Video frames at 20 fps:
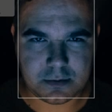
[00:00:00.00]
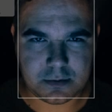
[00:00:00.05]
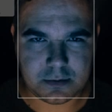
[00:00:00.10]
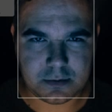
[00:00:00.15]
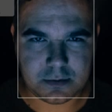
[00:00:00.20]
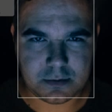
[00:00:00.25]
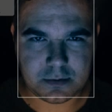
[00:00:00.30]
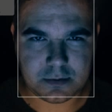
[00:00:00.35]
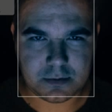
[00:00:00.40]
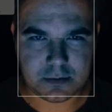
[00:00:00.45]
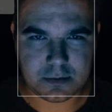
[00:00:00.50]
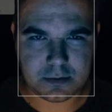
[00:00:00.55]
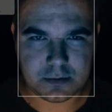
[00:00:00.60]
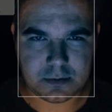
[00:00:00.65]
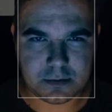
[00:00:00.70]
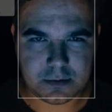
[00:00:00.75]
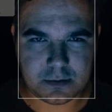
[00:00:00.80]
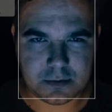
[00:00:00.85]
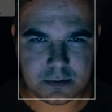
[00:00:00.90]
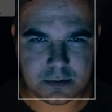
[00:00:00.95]

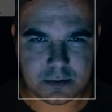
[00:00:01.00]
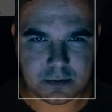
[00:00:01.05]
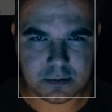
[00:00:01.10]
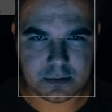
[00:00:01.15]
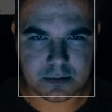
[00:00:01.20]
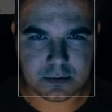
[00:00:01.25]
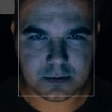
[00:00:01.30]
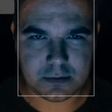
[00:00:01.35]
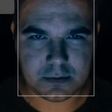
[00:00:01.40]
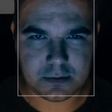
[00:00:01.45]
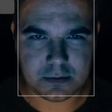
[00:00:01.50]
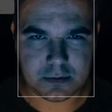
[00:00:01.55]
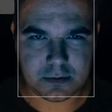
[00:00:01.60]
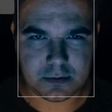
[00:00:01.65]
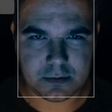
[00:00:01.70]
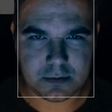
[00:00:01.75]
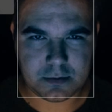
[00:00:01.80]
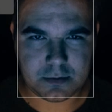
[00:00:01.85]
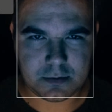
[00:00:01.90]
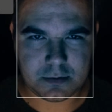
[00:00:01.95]

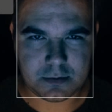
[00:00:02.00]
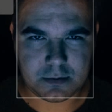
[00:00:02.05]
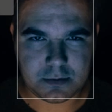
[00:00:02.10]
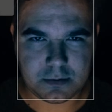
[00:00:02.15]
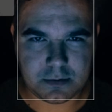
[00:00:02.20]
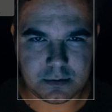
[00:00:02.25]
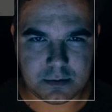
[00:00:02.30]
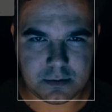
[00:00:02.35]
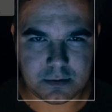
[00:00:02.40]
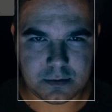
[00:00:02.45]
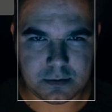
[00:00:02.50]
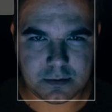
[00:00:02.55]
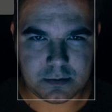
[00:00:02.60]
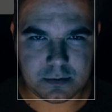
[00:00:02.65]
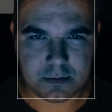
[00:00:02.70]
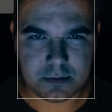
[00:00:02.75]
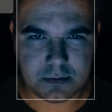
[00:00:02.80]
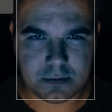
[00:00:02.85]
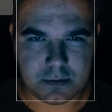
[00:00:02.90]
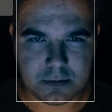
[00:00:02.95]

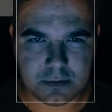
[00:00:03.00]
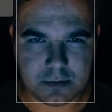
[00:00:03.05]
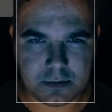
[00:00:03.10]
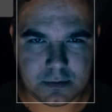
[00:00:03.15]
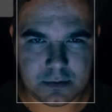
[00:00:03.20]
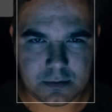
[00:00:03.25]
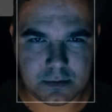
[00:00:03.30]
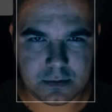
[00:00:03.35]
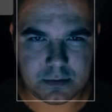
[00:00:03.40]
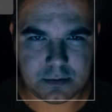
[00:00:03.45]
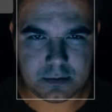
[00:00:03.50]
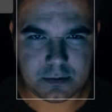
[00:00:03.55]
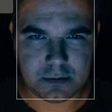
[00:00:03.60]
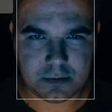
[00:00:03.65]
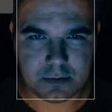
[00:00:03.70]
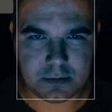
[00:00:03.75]
Nothing is said.